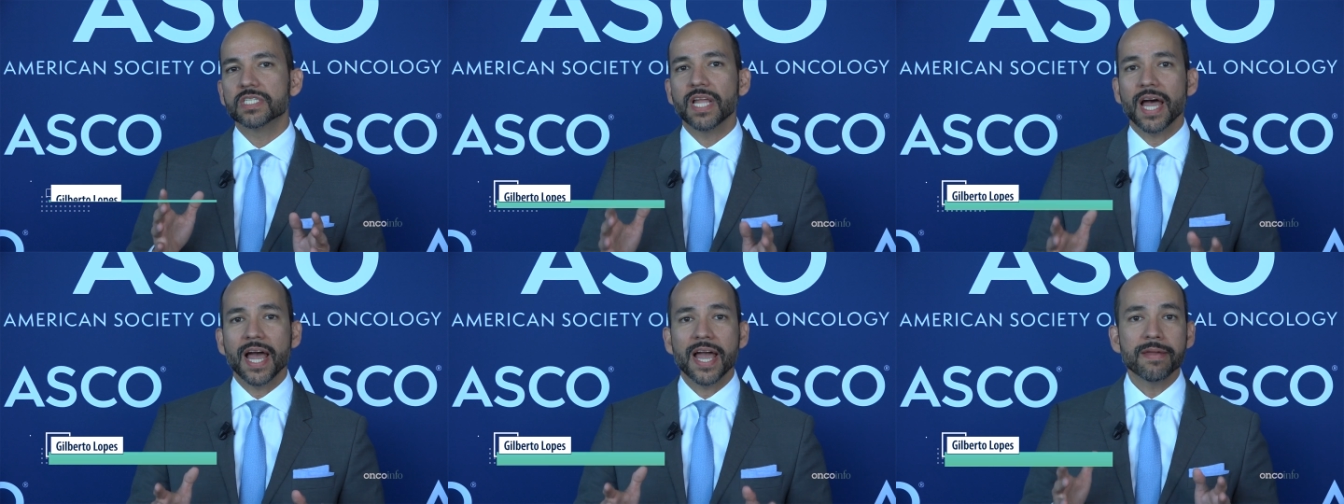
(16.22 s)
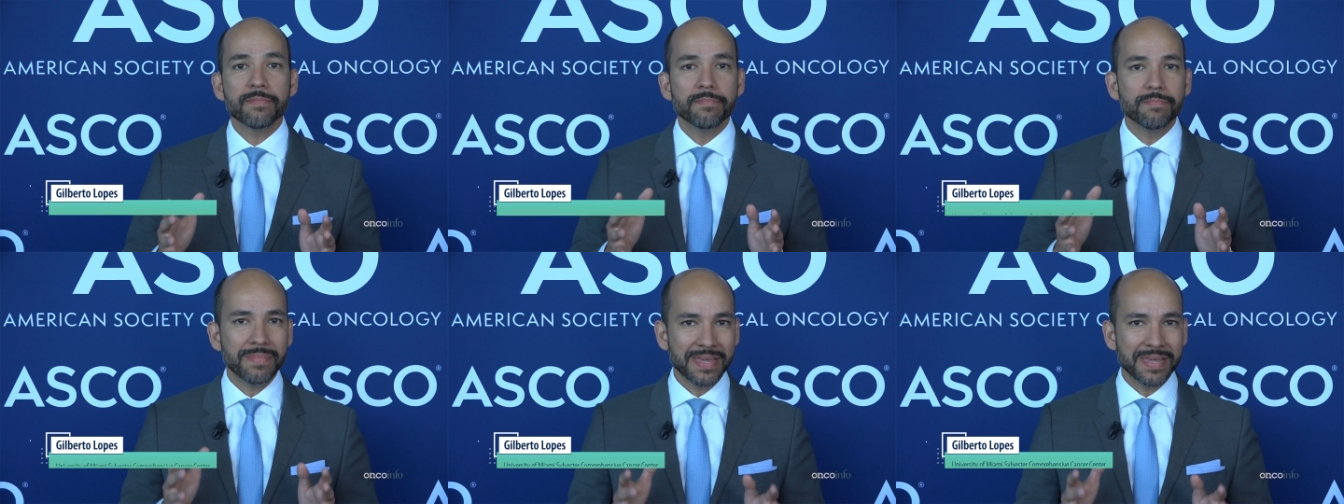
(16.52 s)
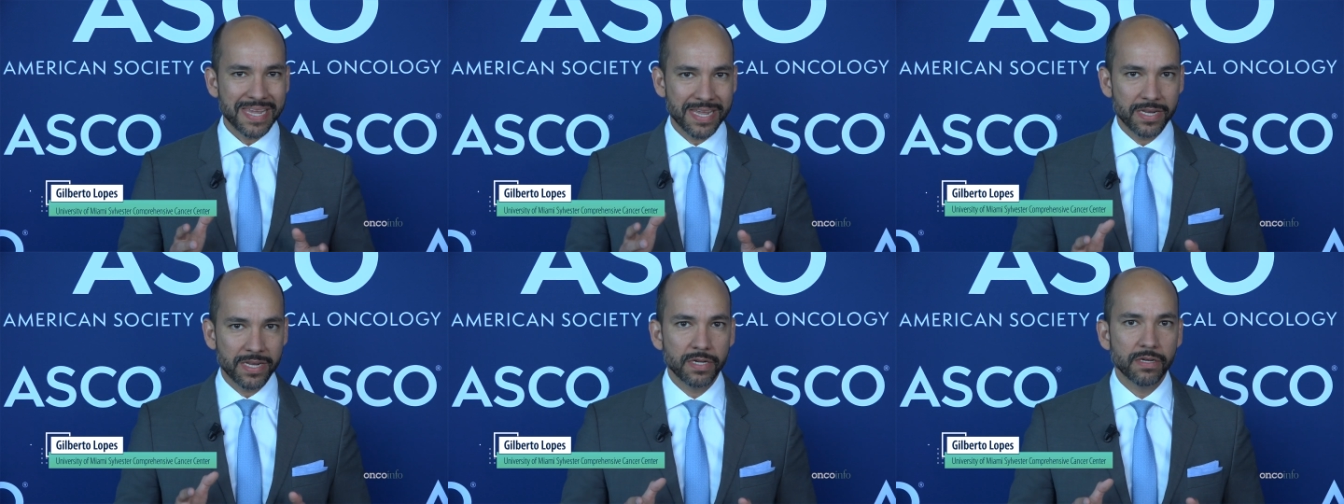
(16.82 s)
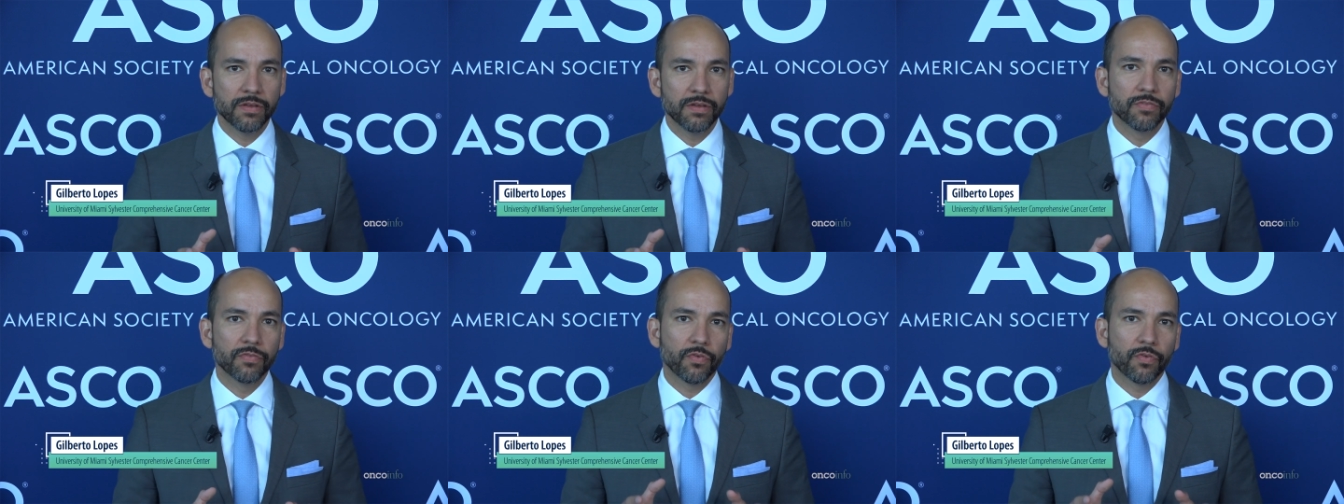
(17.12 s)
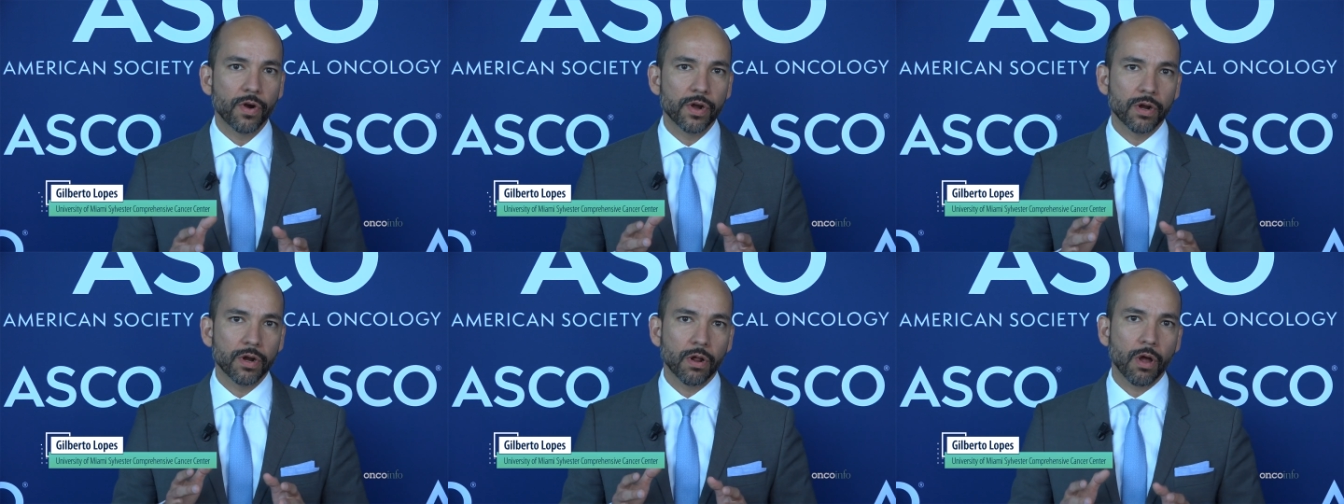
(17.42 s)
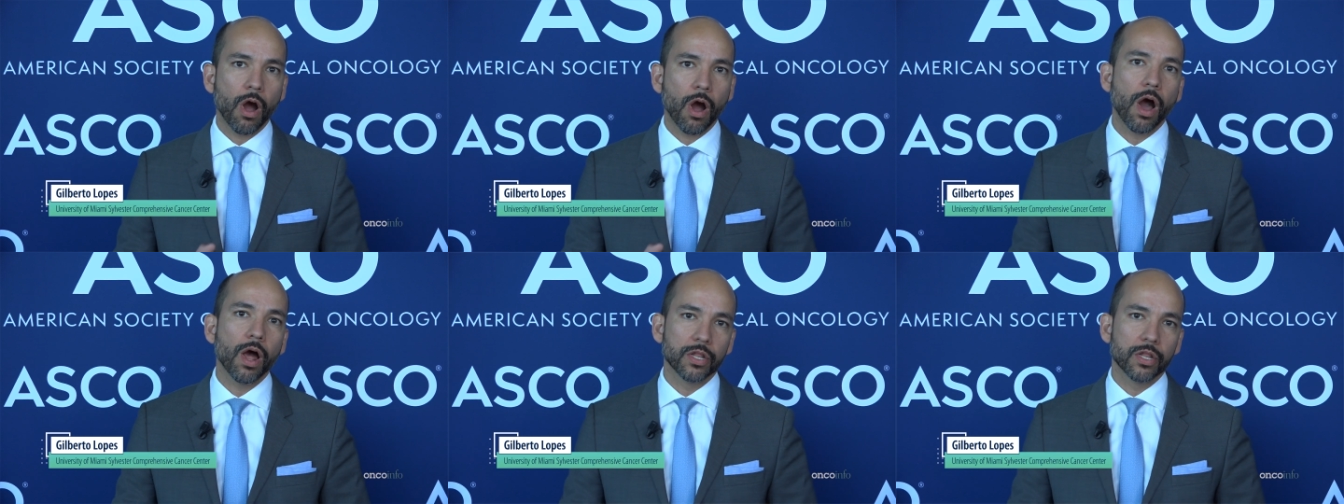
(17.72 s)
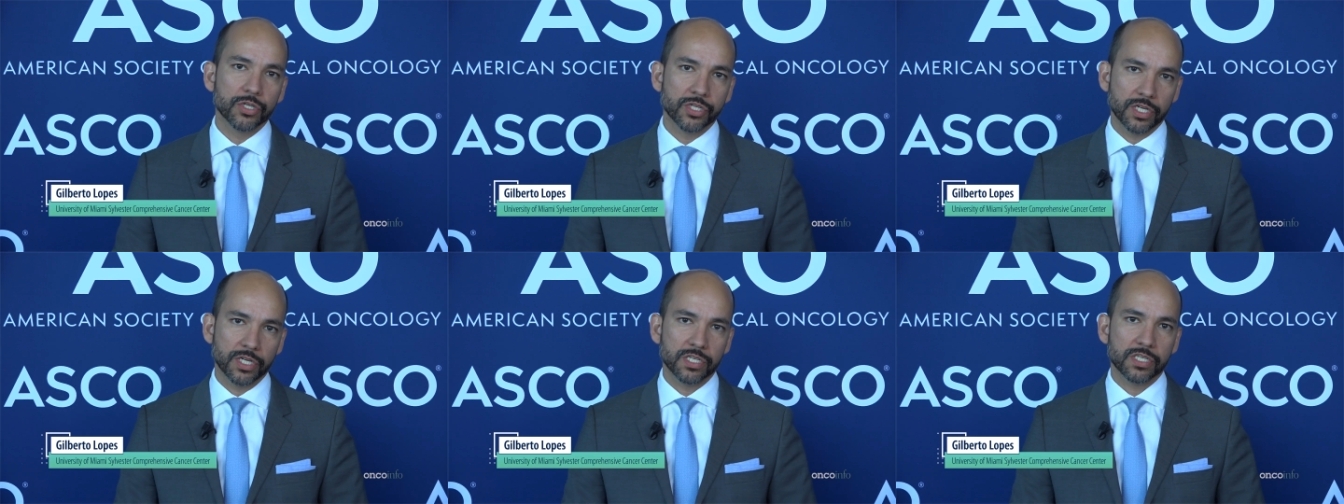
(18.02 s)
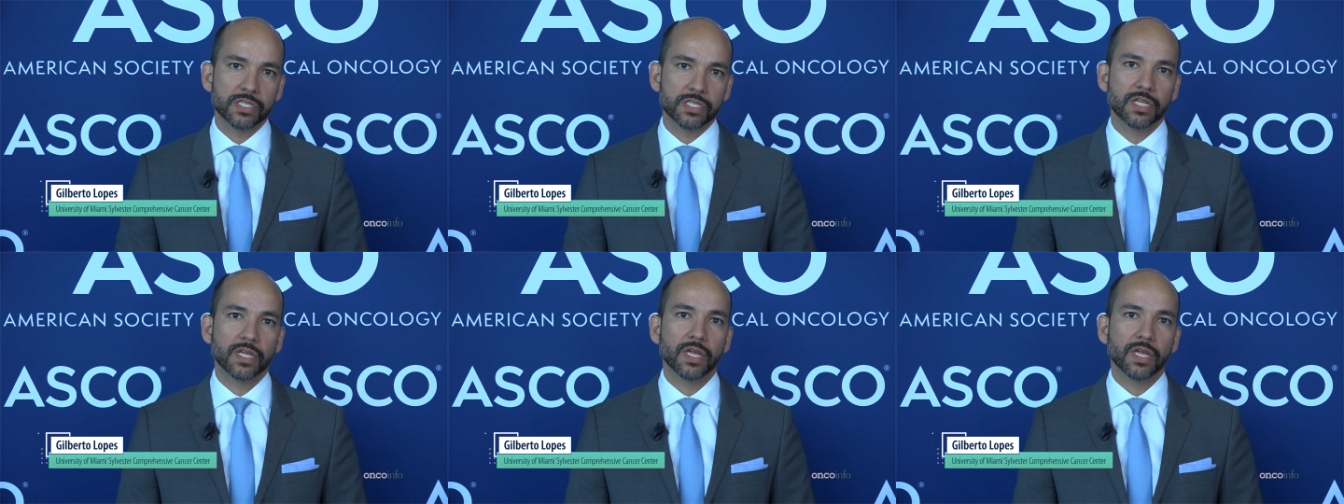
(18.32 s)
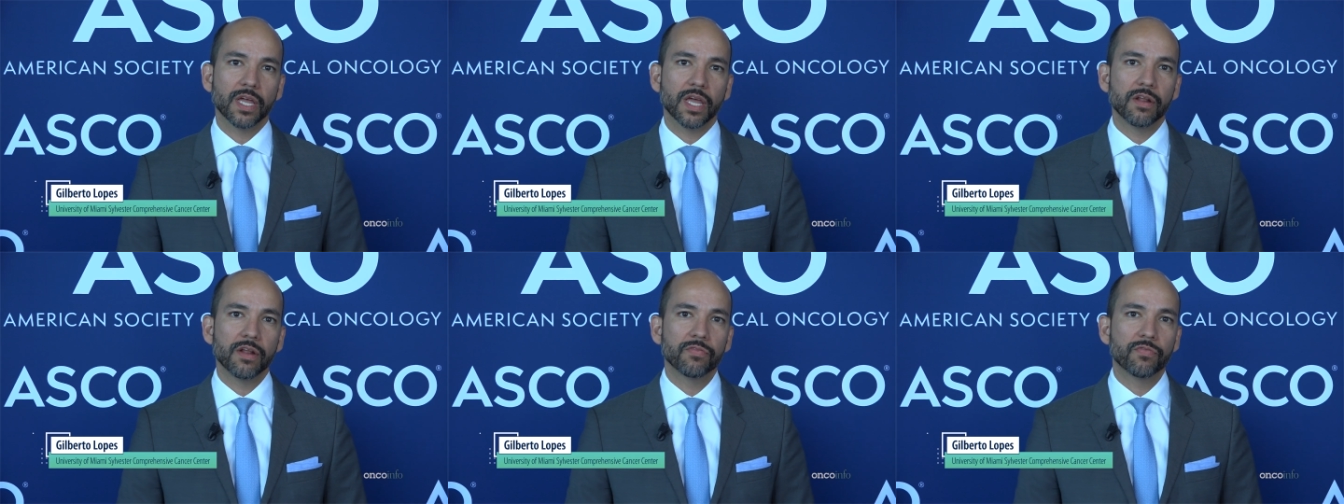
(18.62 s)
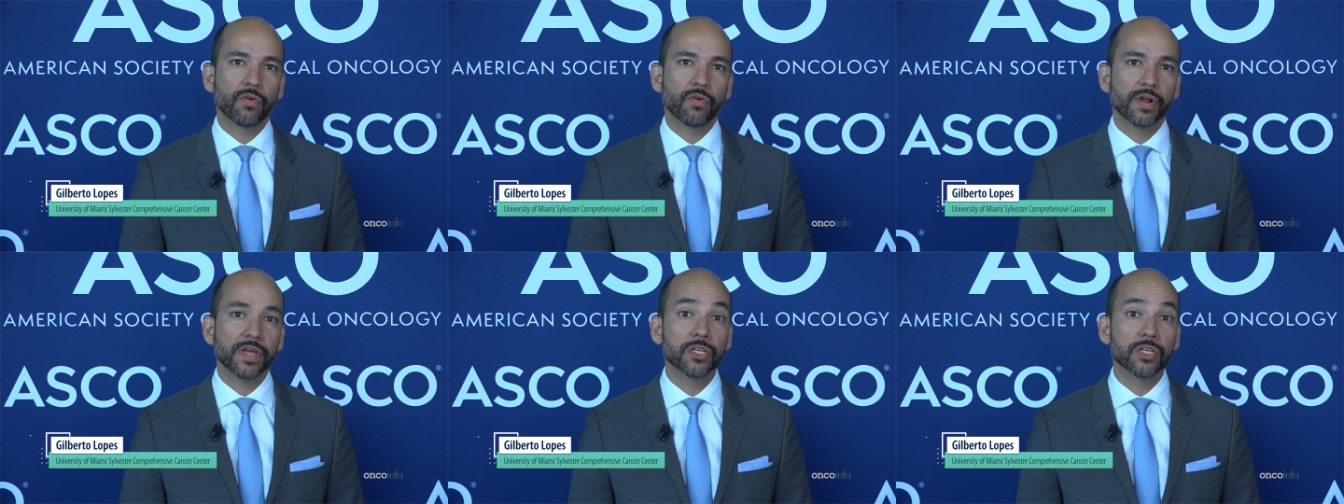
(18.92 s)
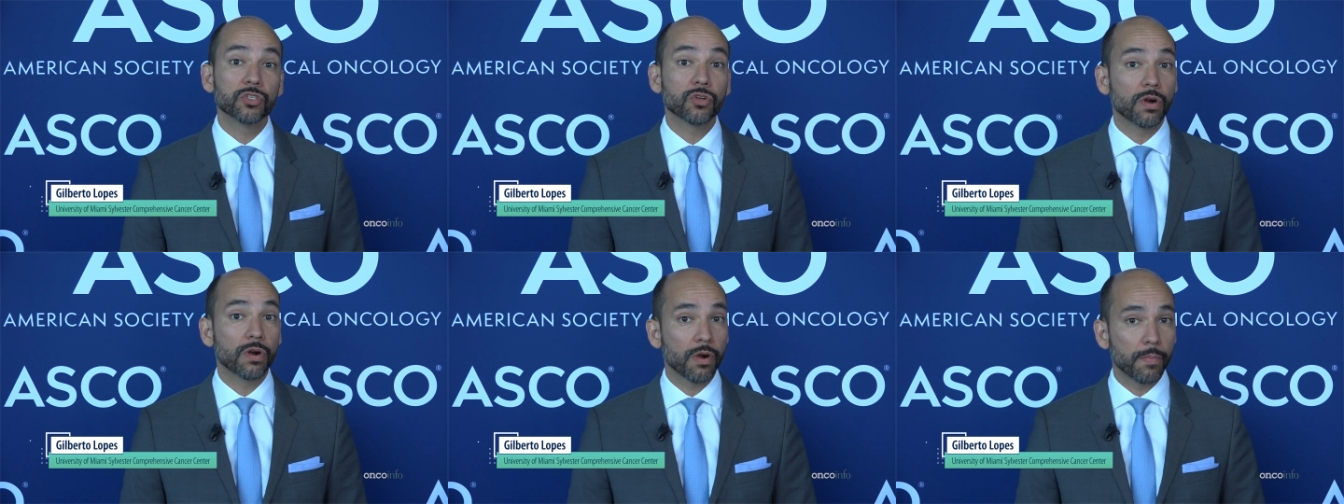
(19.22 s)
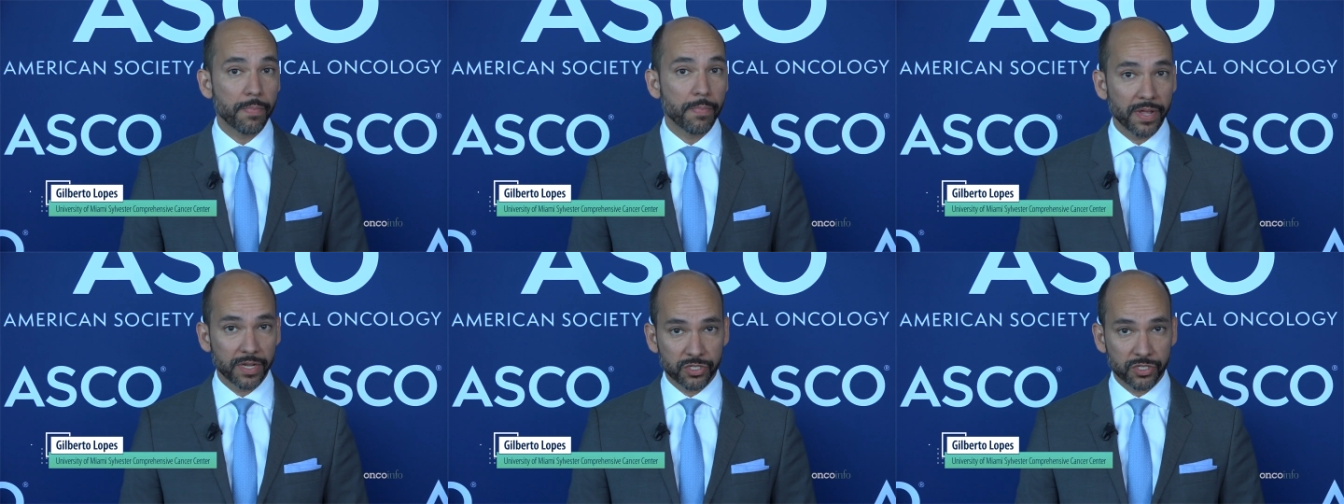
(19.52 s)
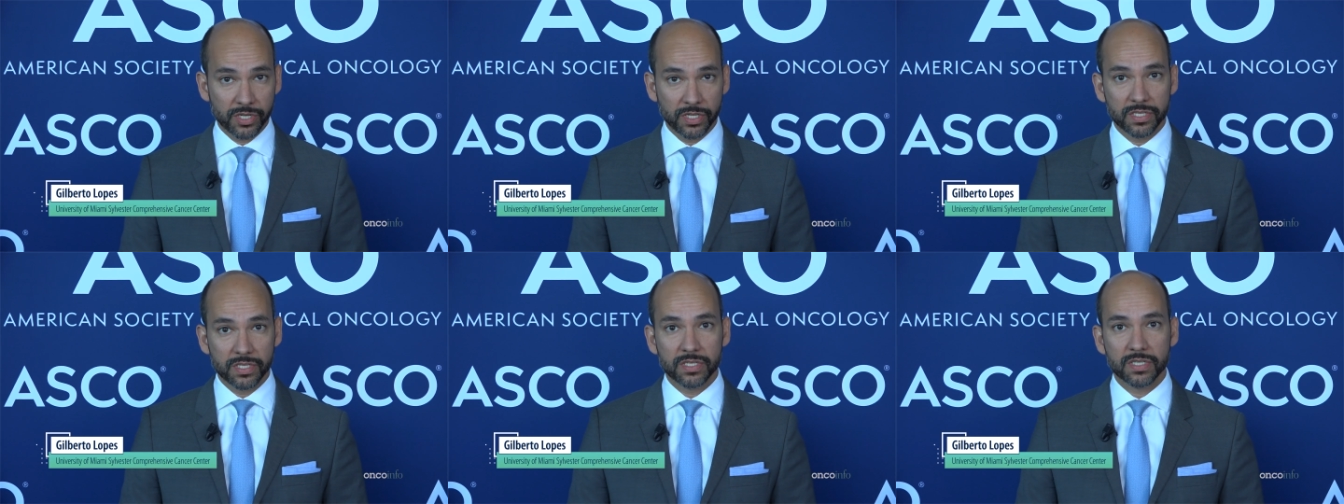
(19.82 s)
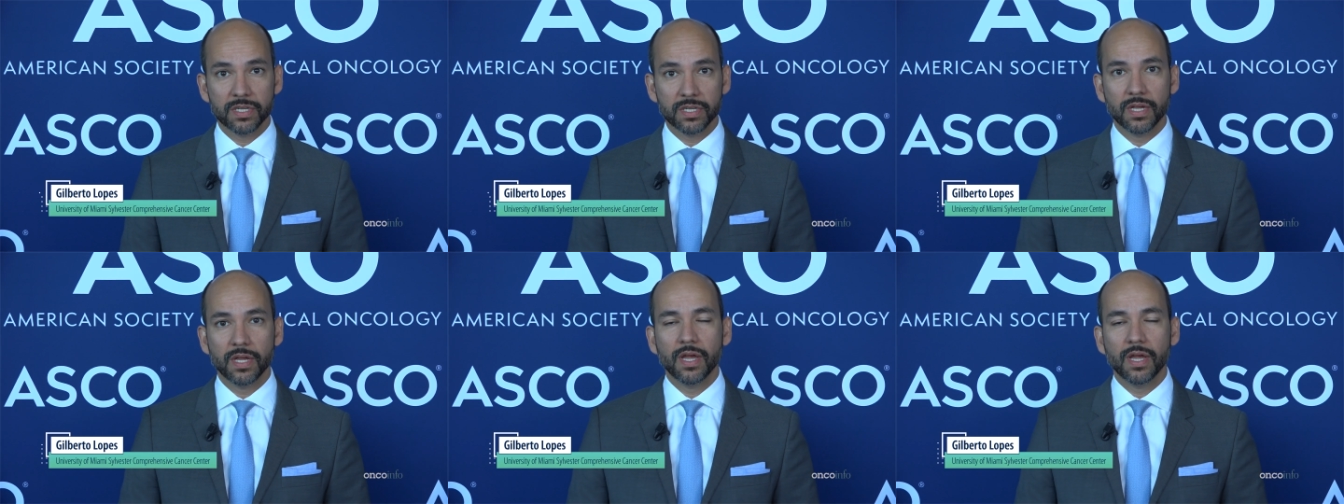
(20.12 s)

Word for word: time mean for an oncologist and for his or her patients?